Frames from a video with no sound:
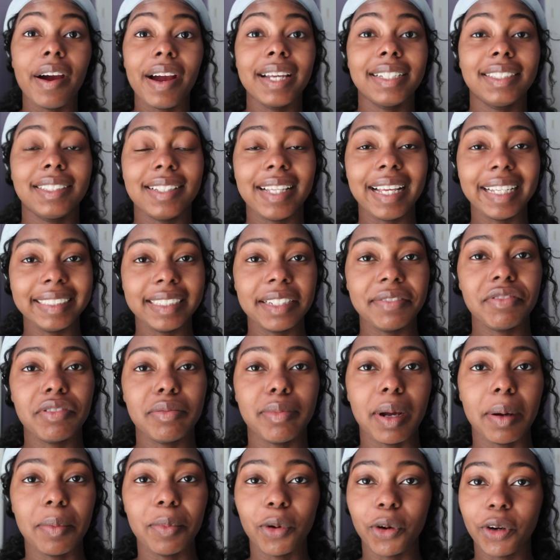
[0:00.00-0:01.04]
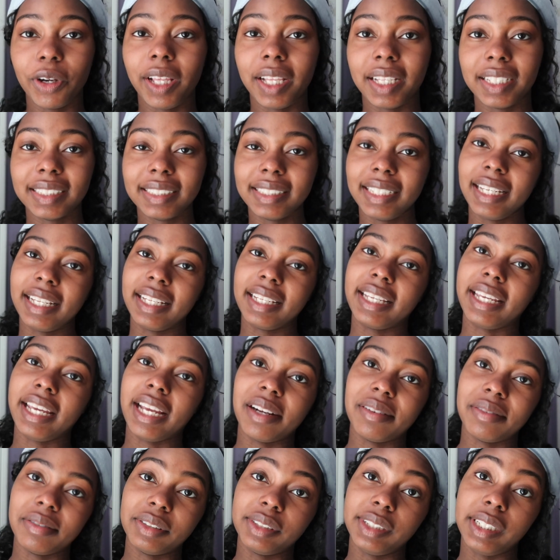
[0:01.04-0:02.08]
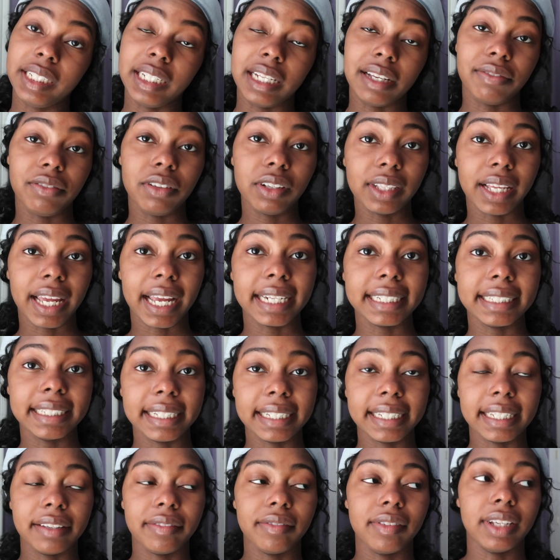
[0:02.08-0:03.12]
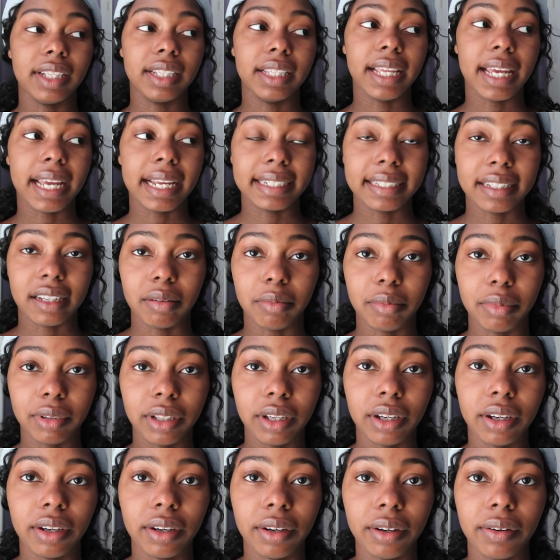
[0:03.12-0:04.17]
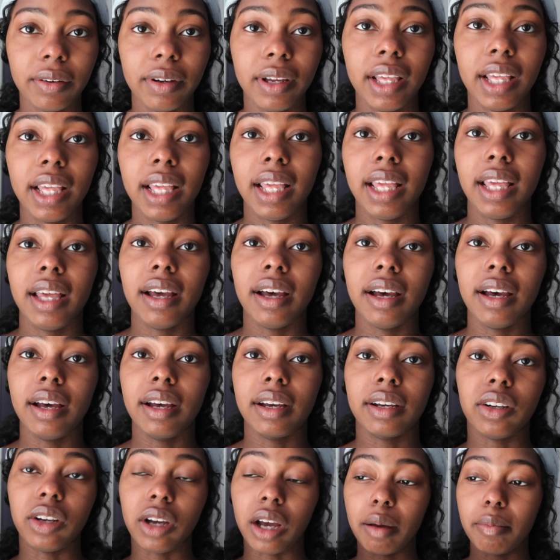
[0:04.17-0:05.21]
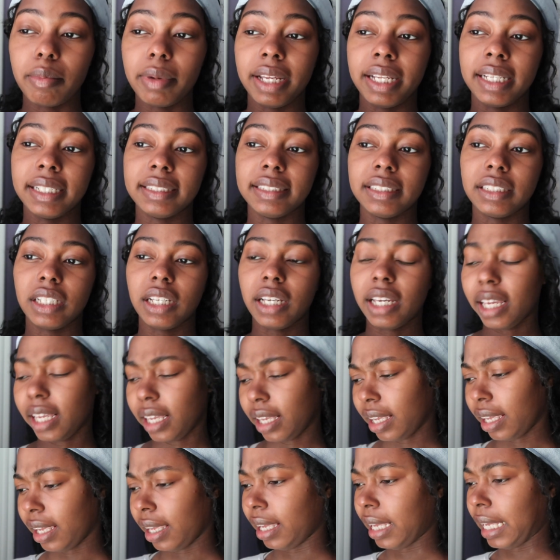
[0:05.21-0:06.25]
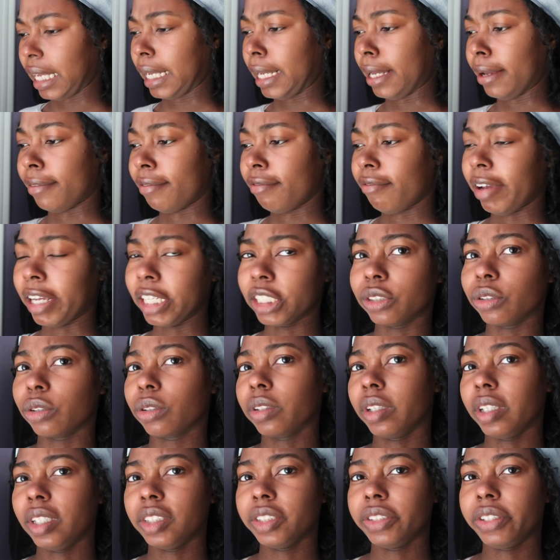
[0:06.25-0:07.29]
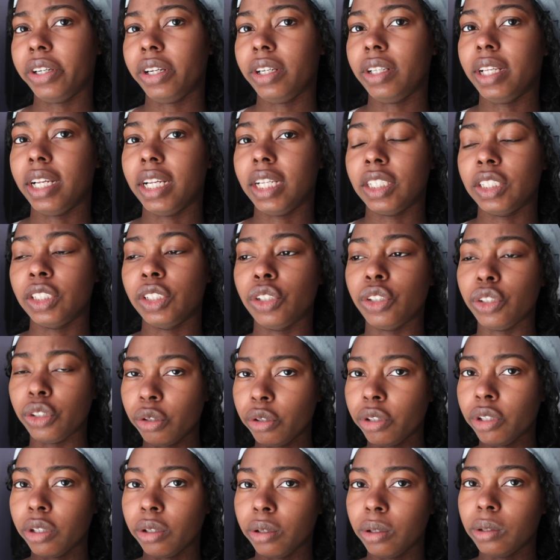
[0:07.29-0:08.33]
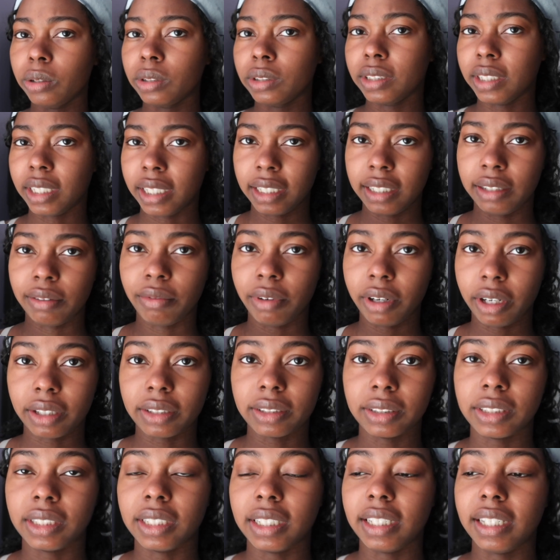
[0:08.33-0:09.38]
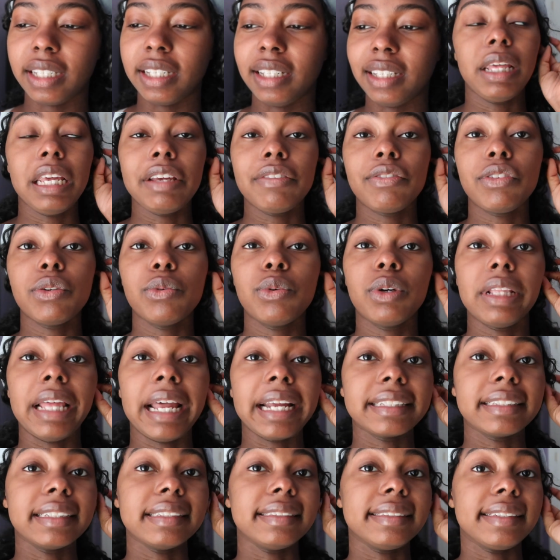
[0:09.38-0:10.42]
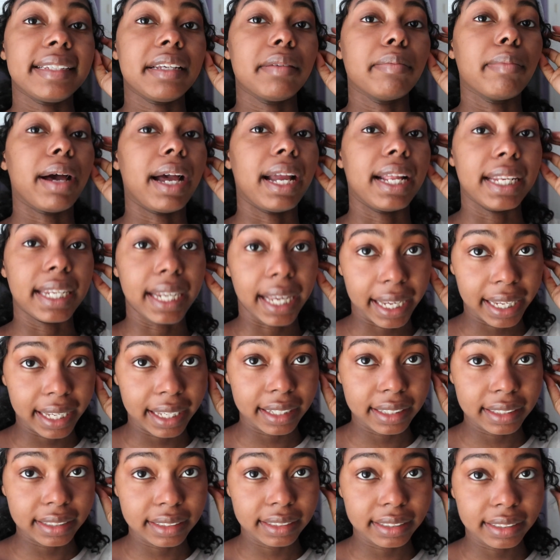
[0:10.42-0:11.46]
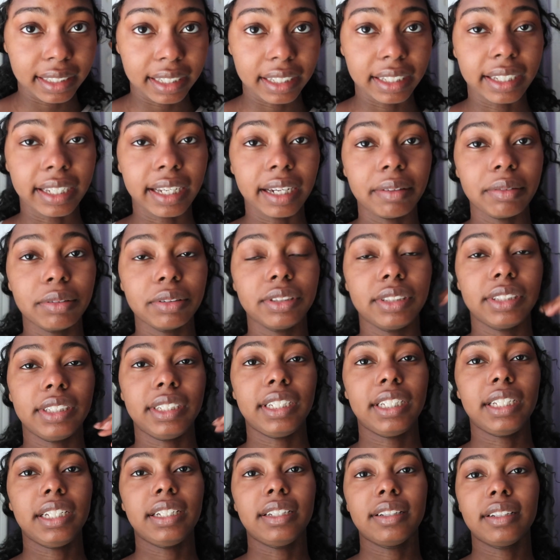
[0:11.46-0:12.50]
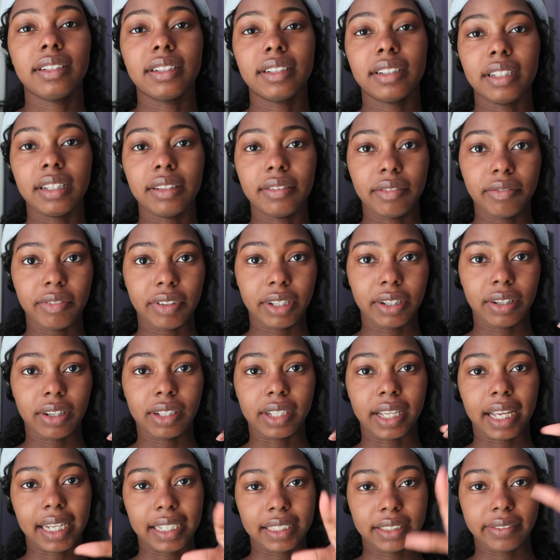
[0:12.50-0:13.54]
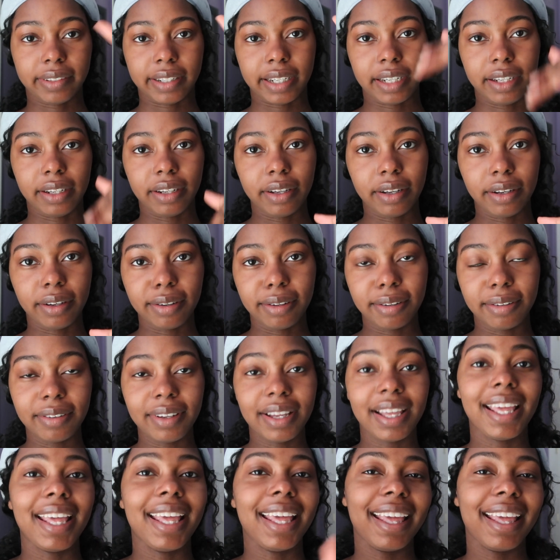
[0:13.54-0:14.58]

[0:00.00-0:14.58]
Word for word: Alright, so that's it for my morning skincare routine. If you liked it, give it a like down below. Comment a facial cleanser that you use that works good. If you would like to see my night skincare routine, give the video a like so I know.